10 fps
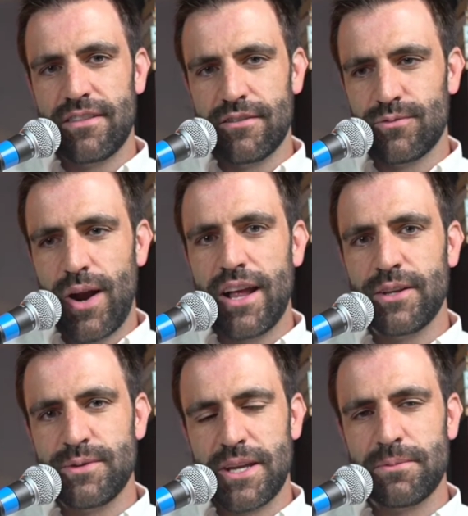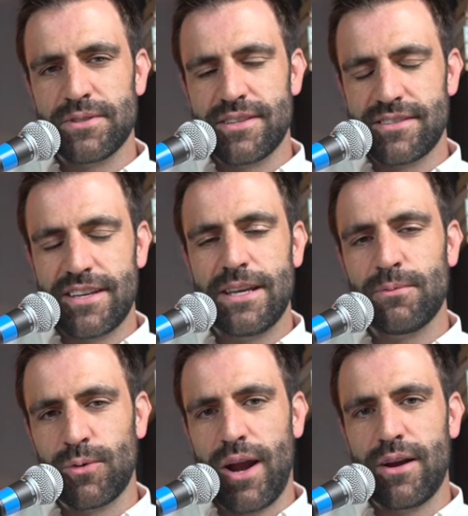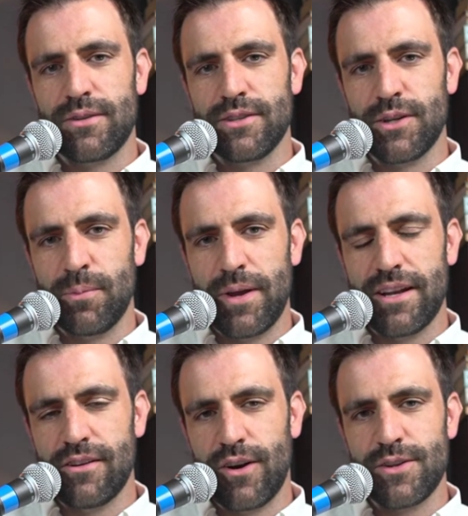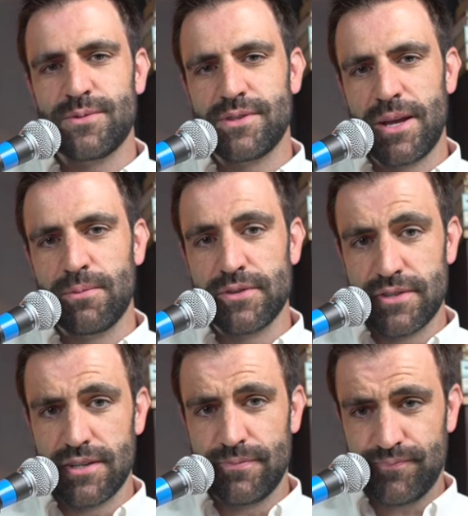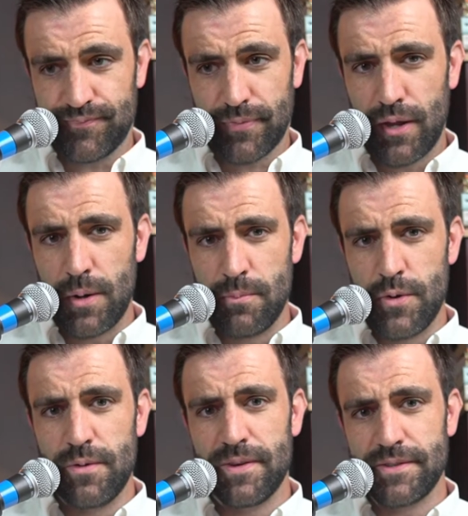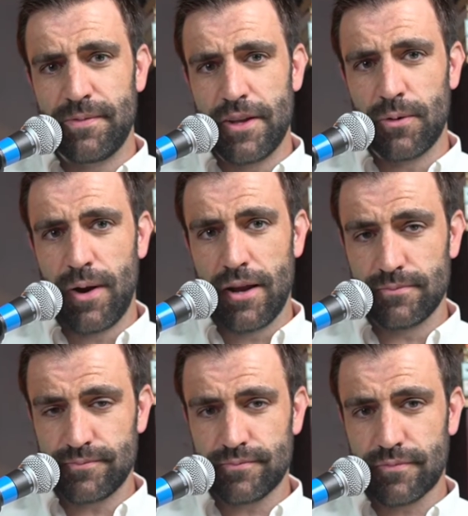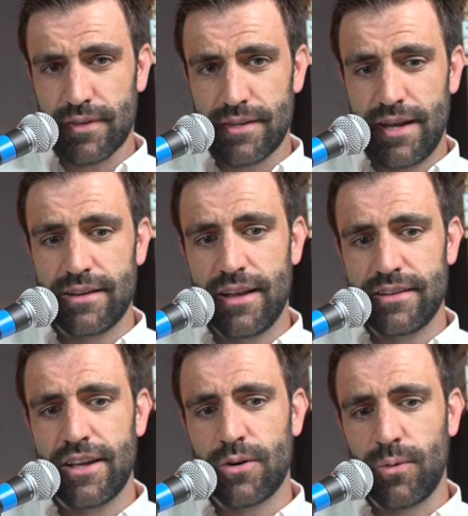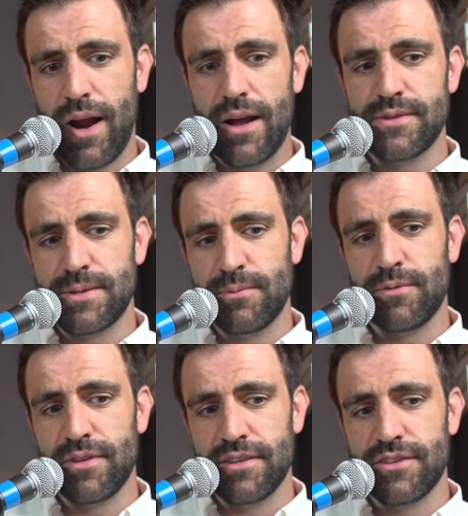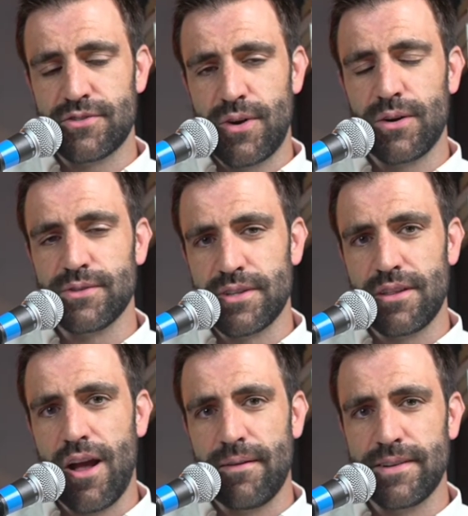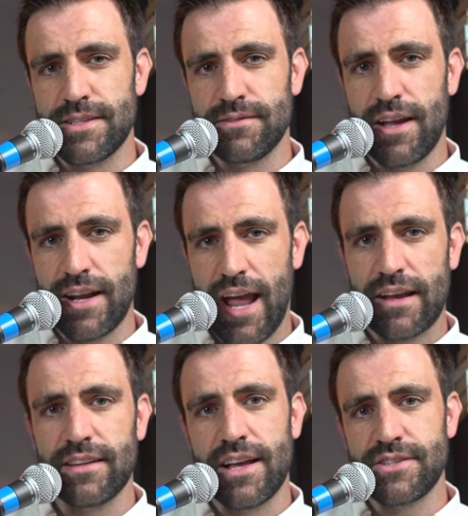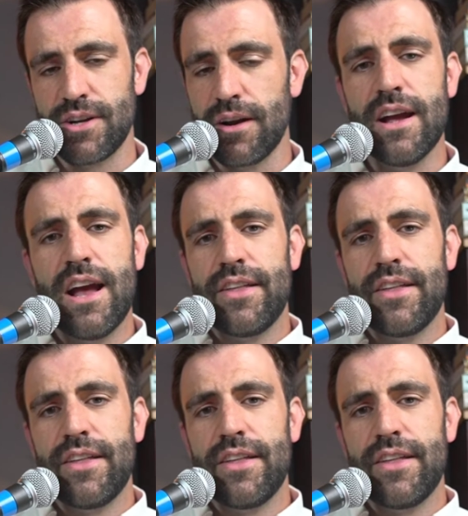Riley was able to scheme around a little bit, and Hurts was able to, move his feet around and get around some of the struggles that the offensive line had last year.